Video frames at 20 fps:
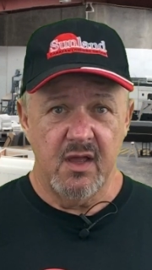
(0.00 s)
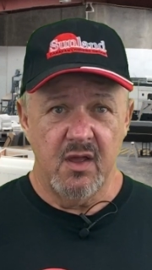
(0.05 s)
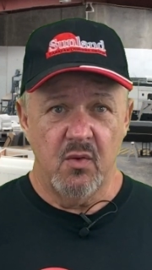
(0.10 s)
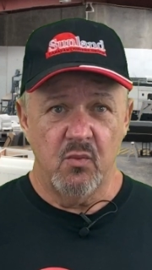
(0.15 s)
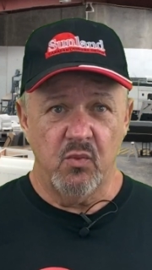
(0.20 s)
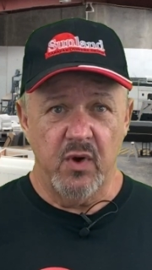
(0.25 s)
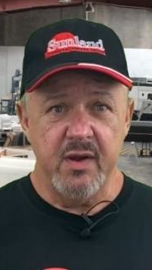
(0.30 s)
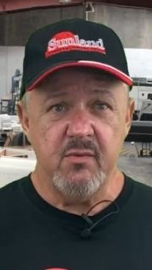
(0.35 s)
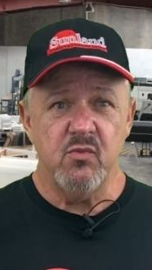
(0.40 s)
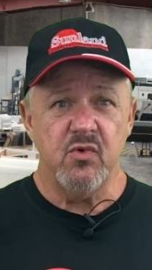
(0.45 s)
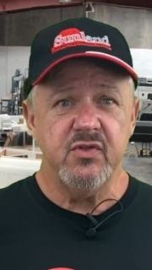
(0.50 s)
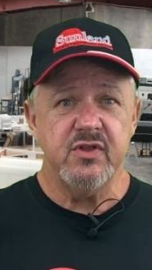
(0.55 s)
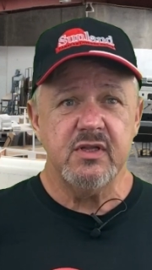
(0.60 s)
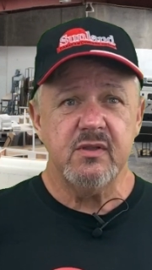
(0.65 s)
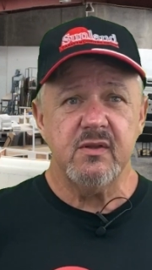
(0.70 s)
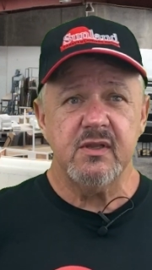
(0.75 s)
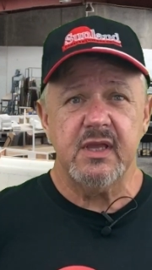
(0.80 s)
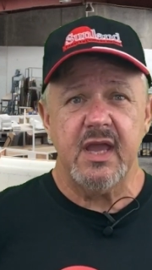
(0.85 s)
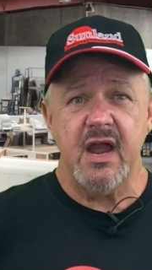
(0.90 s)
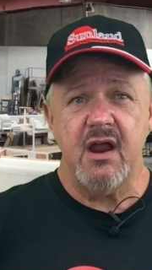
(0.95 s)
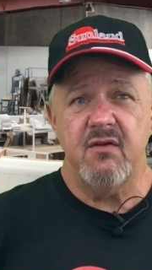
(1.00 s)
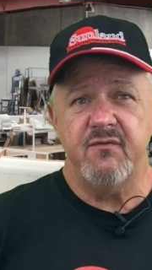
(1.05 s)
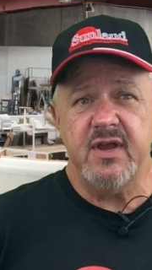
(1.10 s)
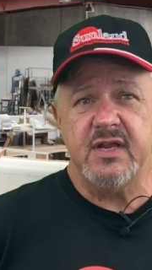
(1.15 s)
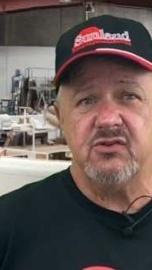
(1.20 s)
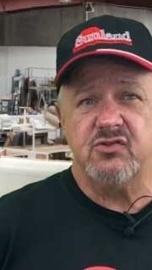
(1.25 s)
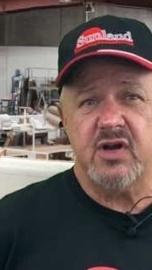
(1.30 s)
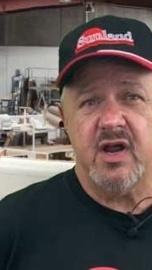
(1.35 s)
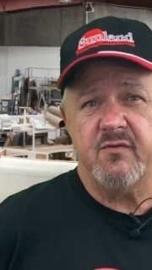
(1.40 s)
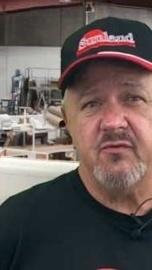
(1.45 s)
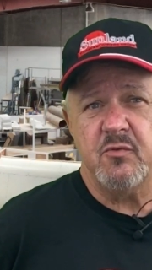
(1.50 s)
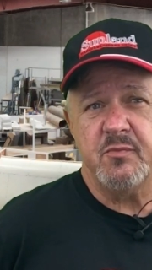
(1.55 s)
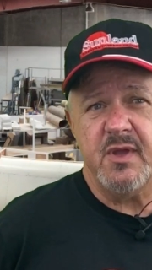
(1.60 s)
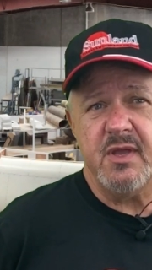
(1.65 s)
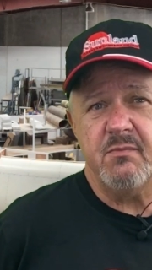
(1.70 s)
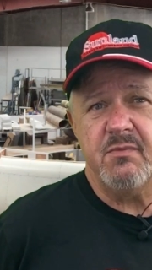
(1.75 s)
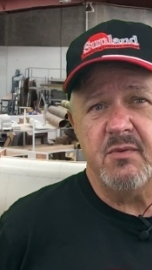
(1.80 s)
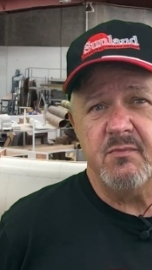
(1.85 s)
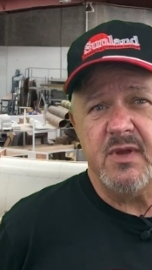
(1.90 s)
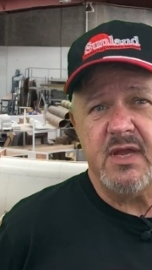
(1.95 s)
When will the caravan travel be
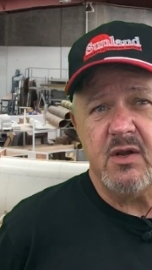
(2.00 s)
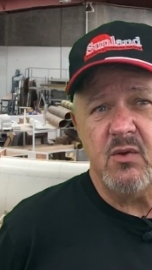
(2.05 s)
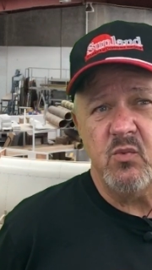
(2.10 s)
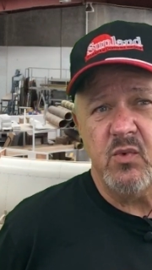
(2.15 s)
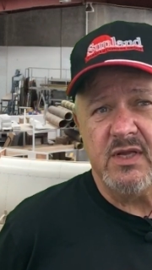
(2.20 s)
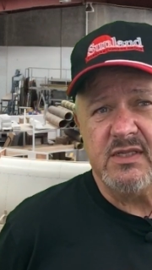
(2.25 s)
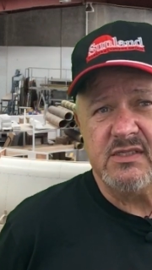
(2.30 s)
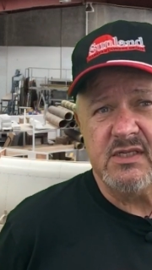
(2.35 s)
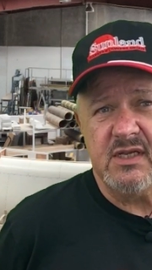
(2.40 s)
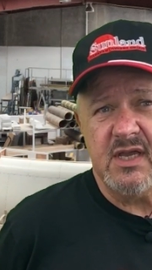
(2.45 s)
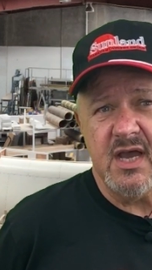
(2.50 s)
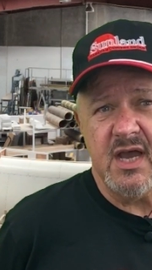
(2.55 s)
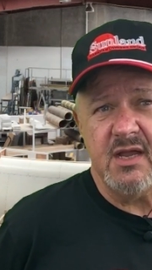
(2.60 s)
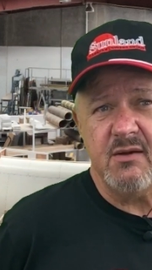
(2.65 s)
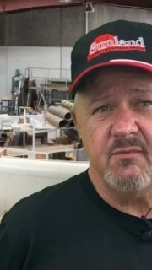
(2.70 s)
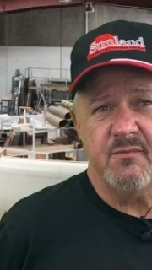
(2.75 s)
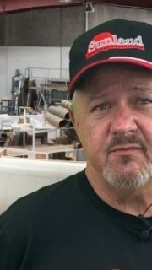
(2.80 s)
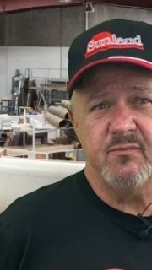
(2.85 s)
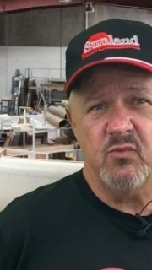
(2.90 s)
permitted once again?